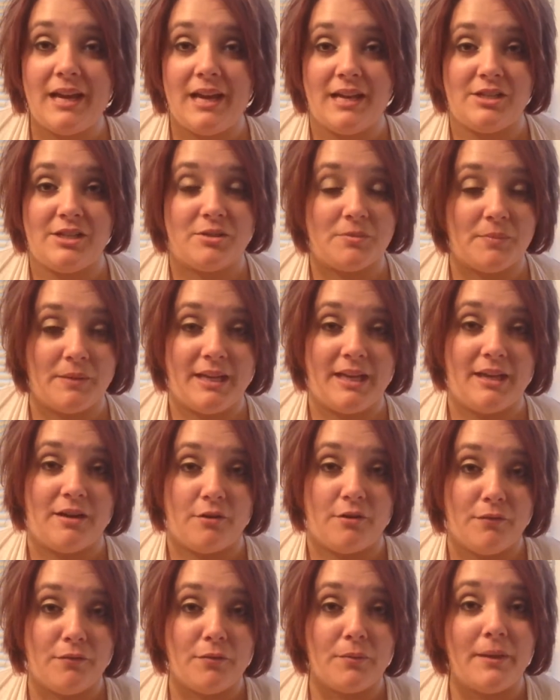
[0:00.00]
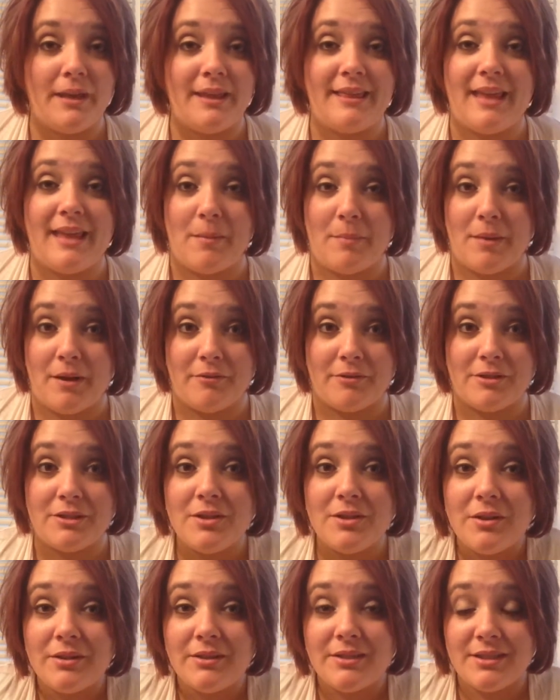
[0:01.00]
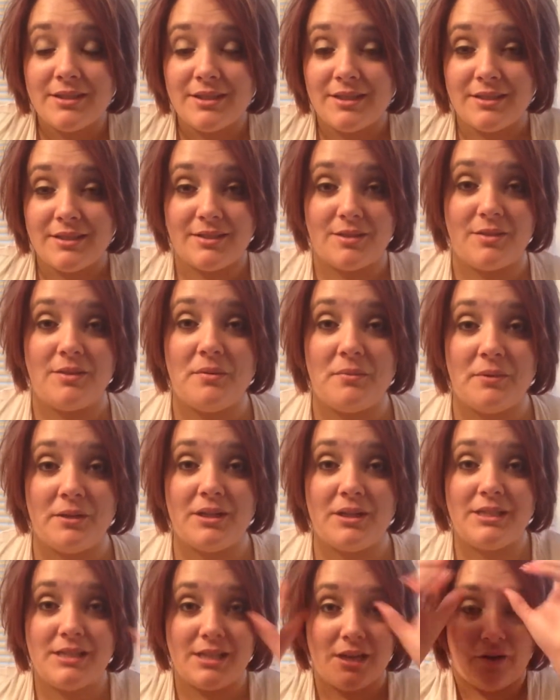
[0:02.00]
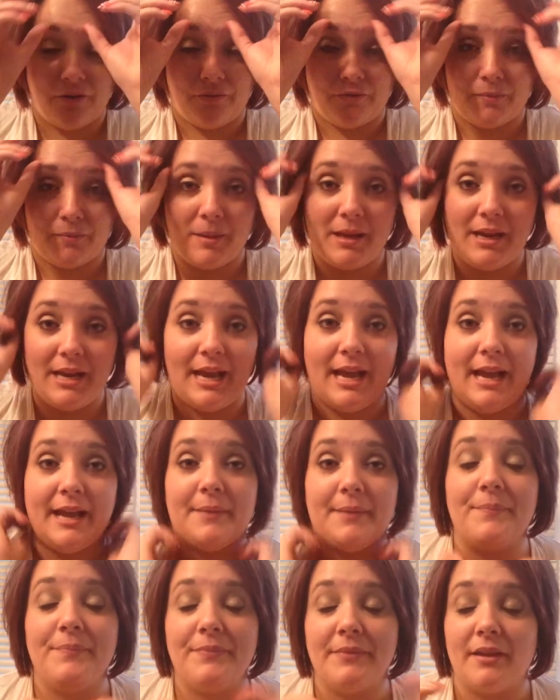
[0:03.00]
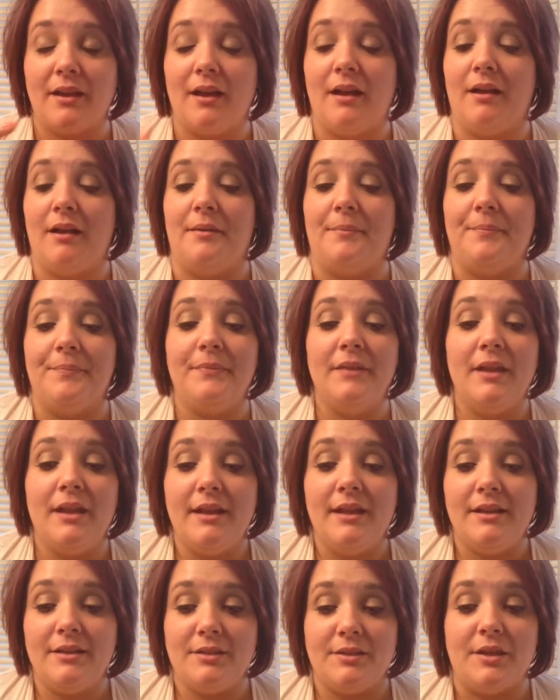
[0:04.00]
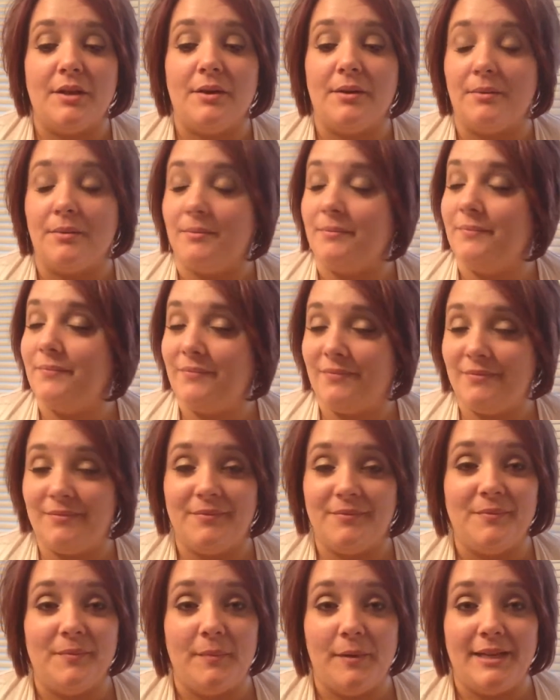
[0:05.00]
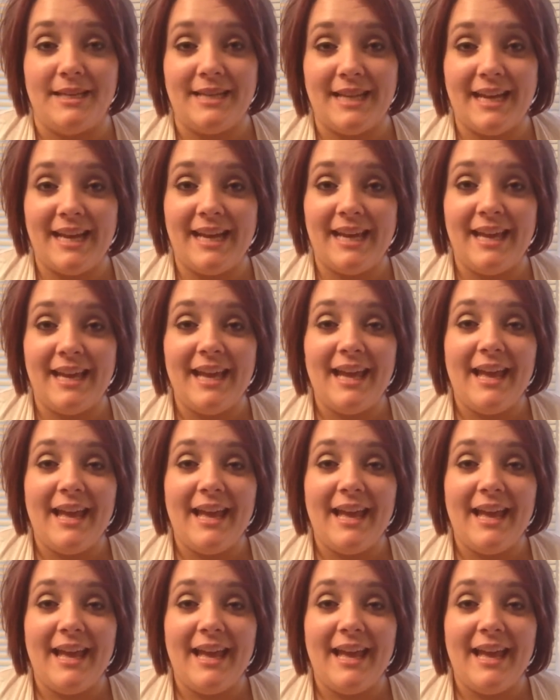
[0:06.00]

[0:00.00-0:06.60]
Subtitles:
I just want to get it over with, get my results so that we're going to go for Monday." So we did it.